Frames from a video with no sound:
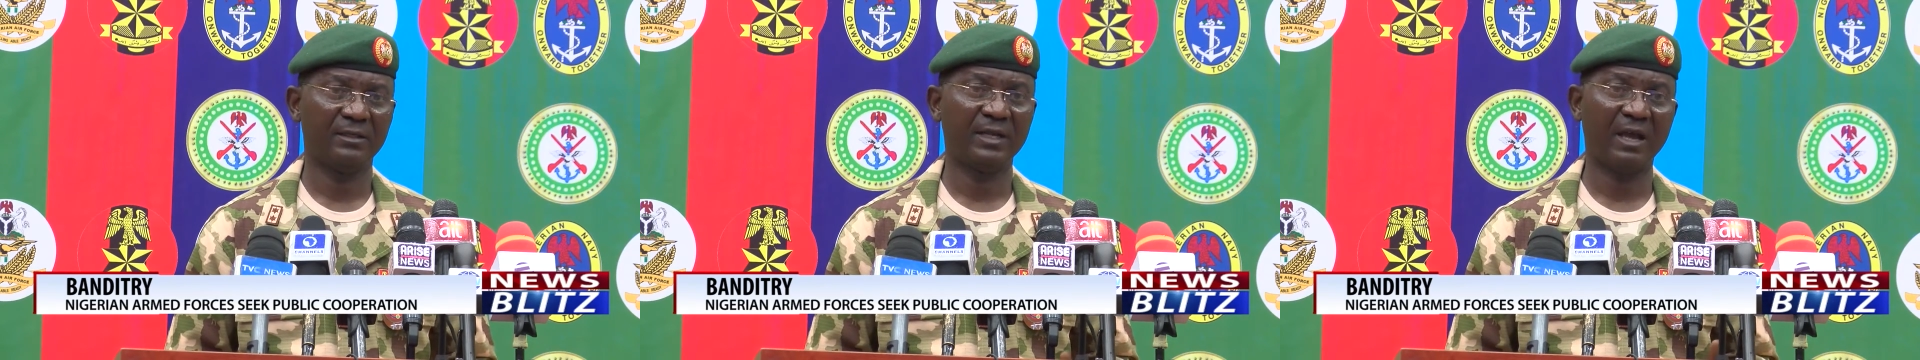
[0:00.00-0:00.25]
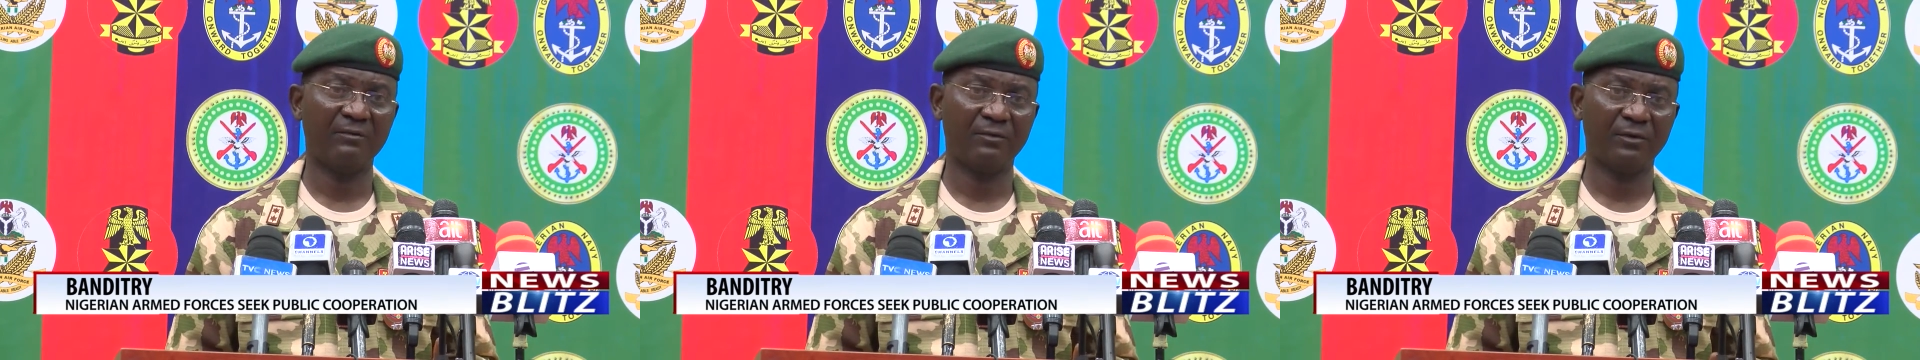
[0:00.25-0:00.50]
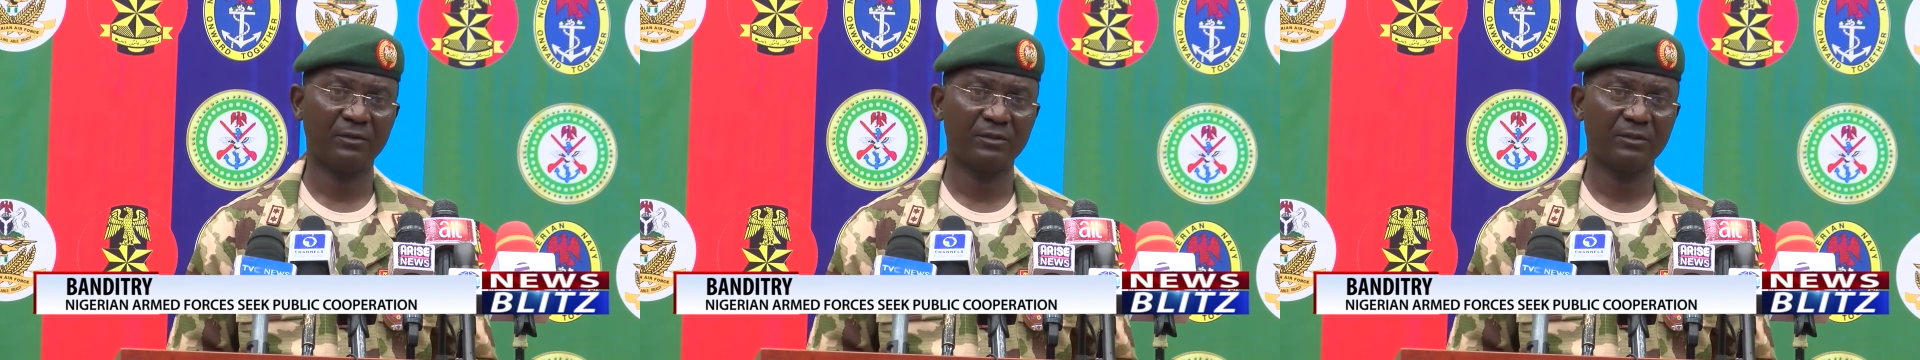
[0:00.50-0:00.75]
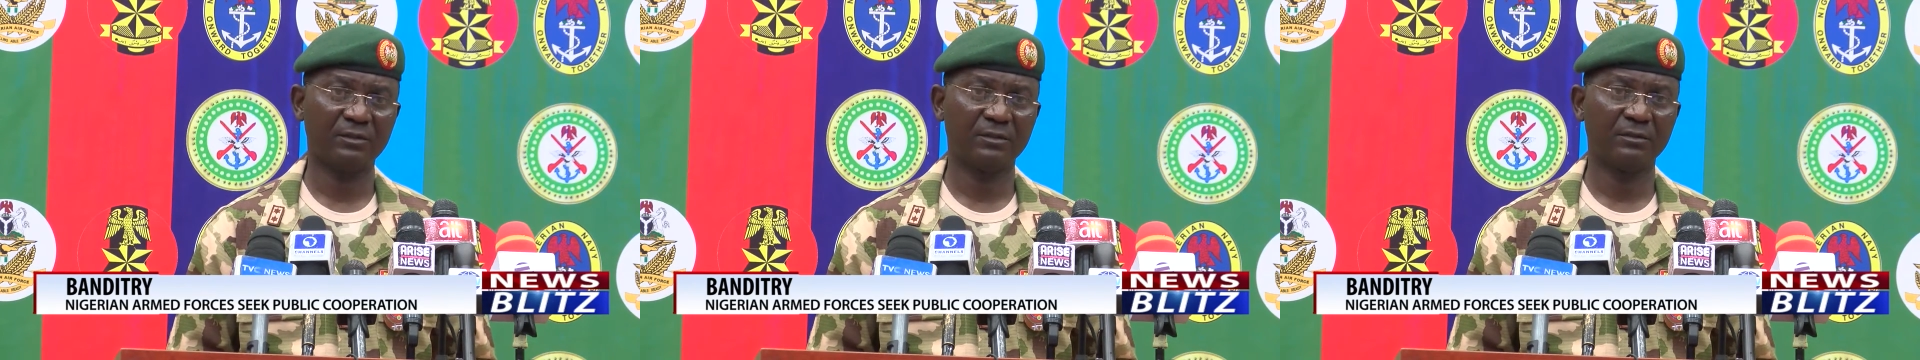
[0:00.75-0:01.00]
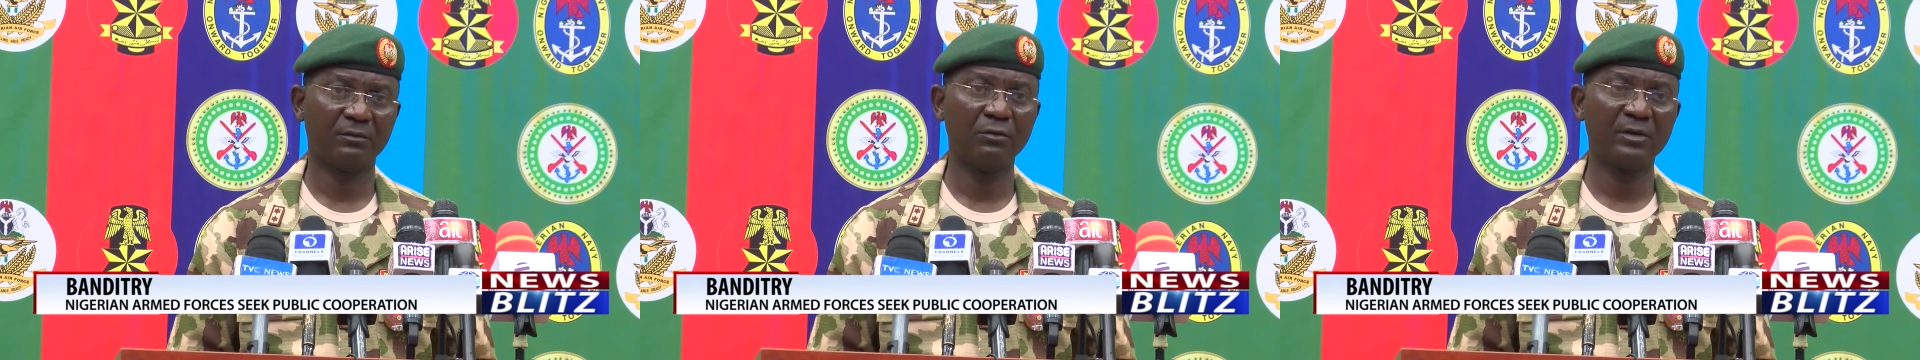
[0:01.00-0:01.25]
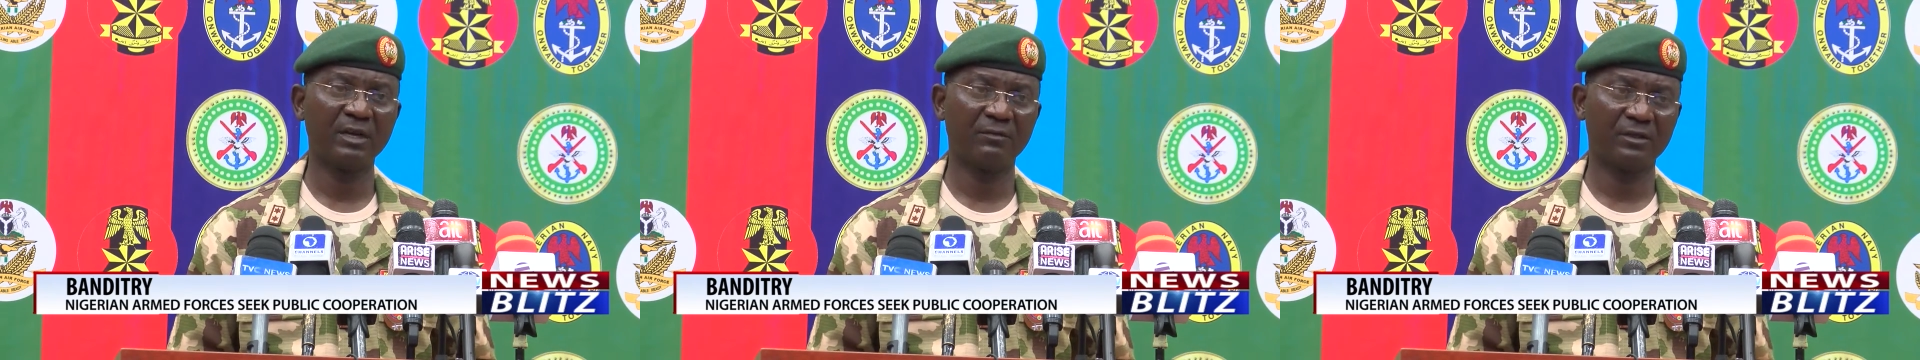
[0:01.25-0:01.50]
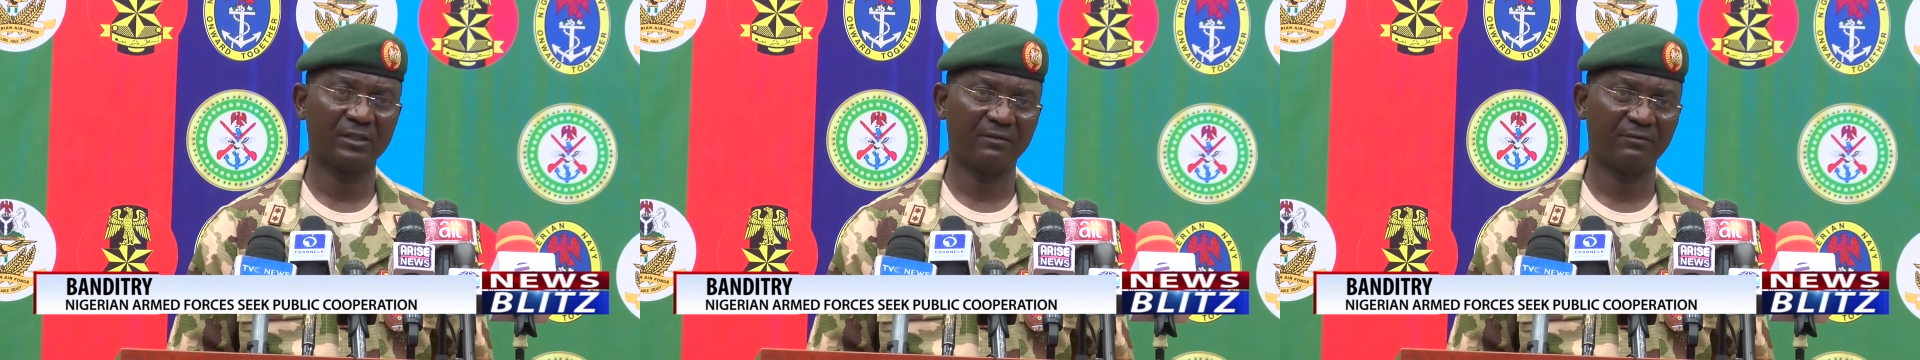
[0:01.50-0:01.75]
divulge who gave us the